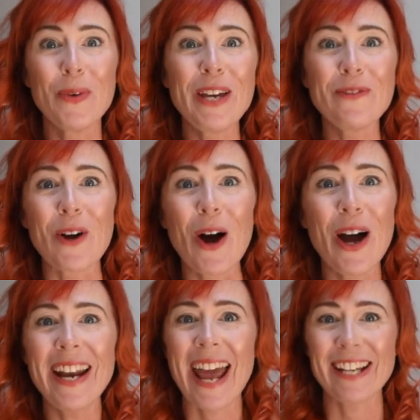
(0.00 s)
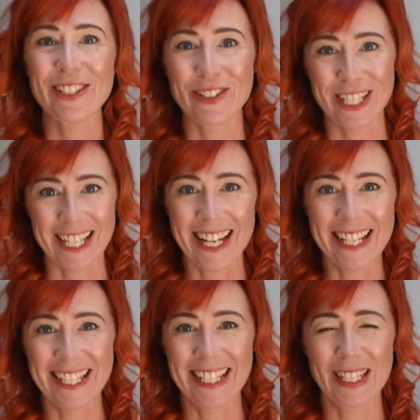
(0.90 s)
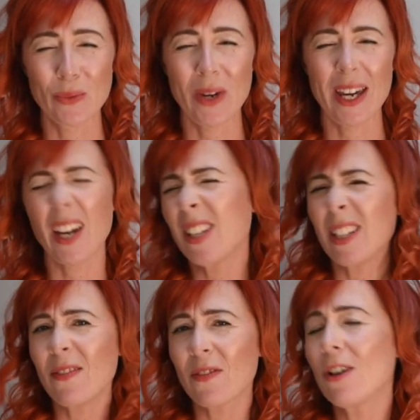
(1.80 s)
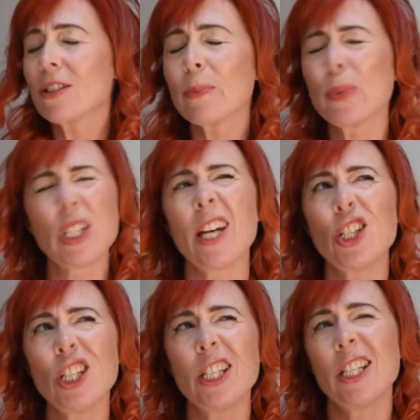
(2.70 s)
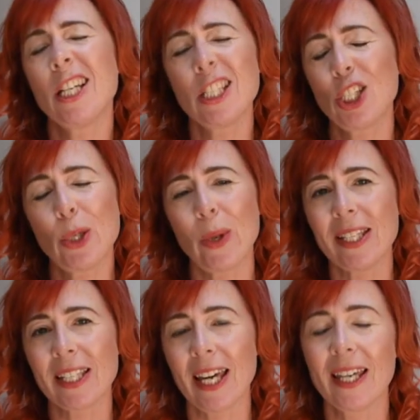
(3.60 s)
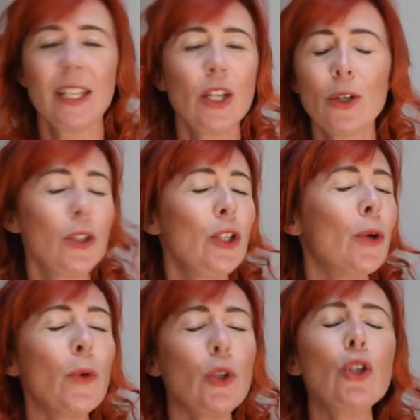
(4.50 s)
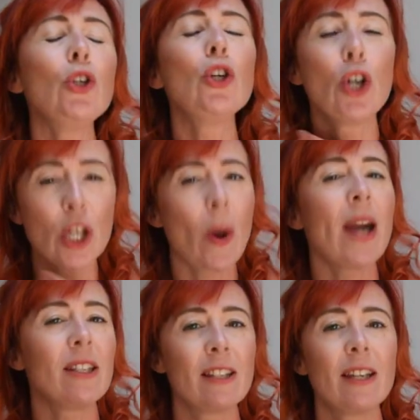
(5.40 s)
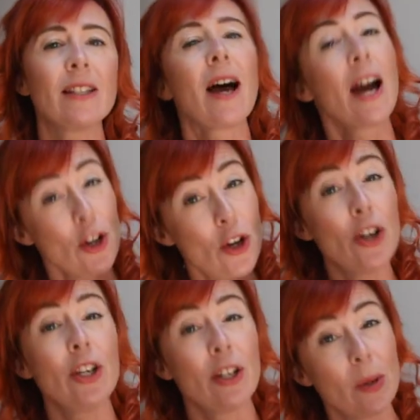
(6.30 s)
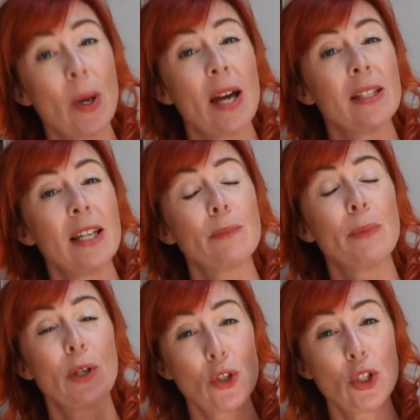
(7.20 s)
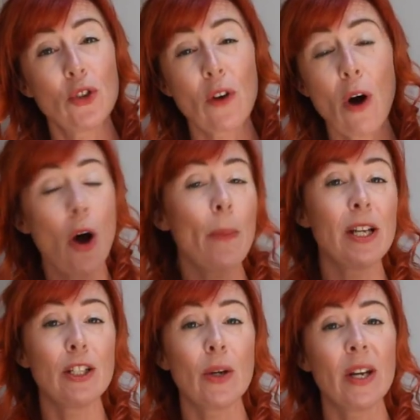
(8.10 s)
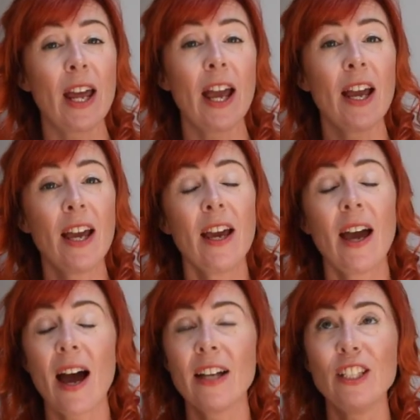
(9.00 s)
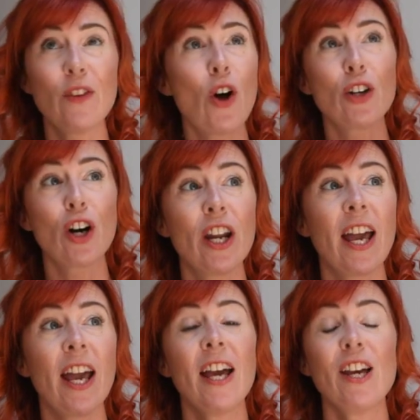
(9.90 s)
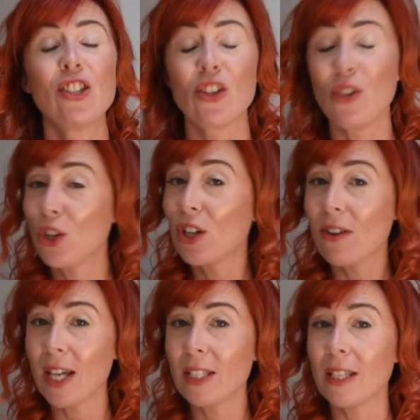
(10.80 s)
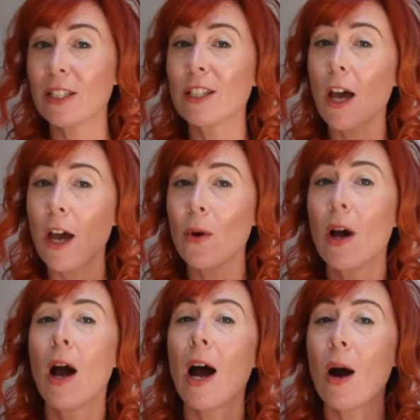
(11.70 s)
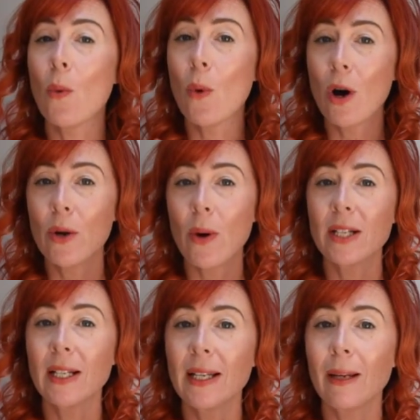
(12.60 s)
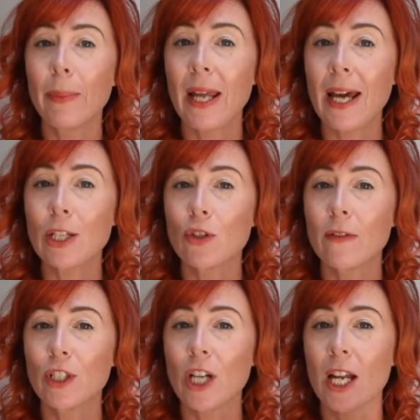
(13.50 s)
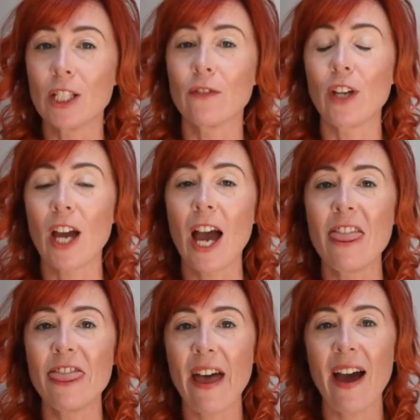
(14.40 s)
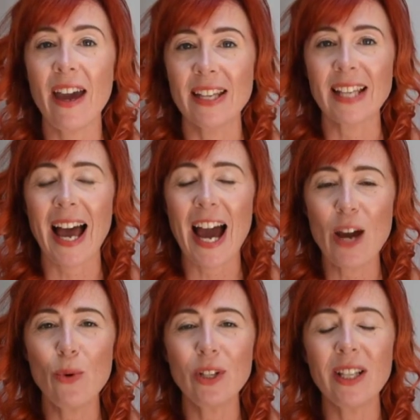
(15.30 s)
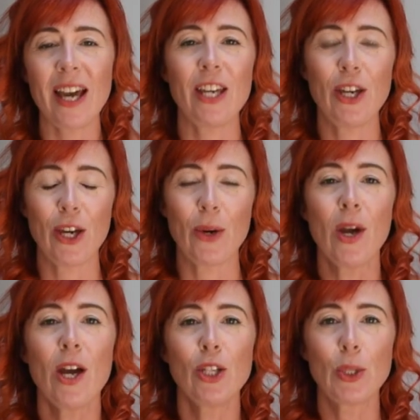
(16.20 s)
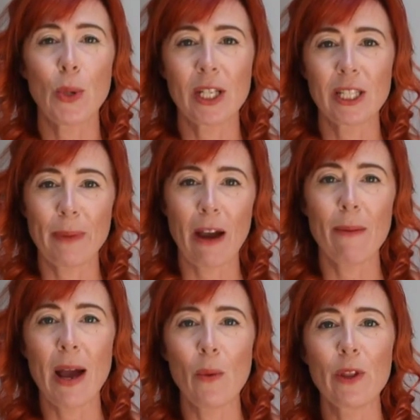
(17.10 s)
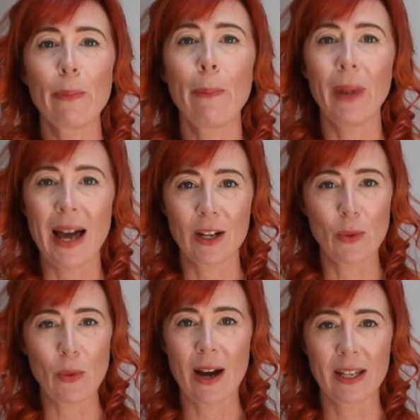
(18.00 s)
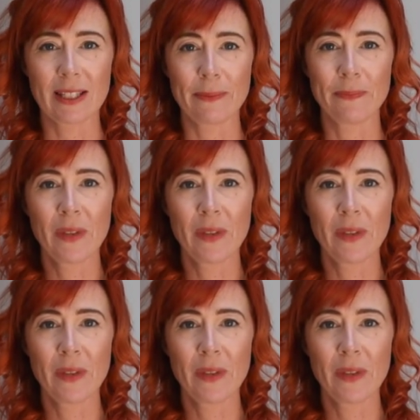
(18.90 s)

we've got an extra challenge this week, as if because protection is too easy. You're going to ace this. I know you're going to ace this because you've all been doing it and you've all it. So you're going to ace it. So I want to add a little bit extra of a challenge for you, and that is I would like you to experiment with black and white.